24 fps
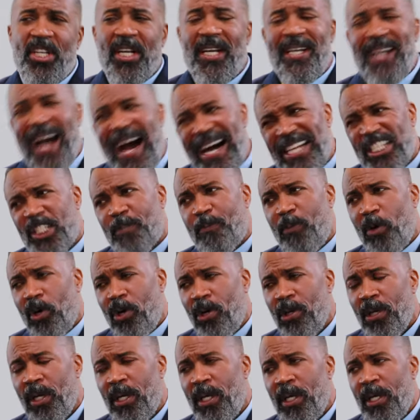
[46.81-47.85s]
the
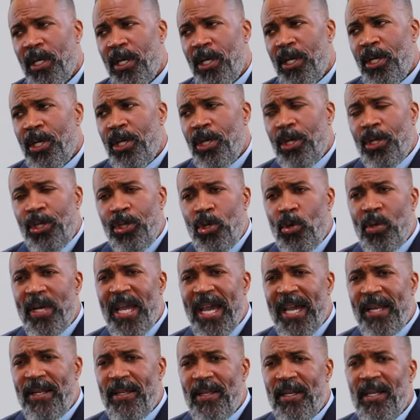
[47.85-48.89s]
gospel, you
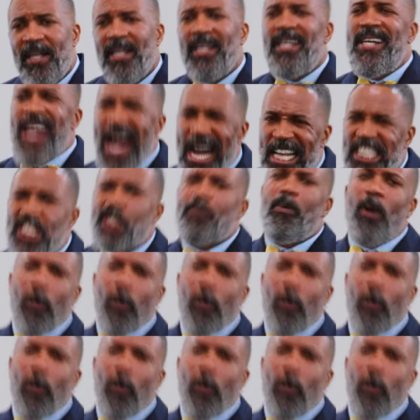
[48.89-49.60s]
get gospel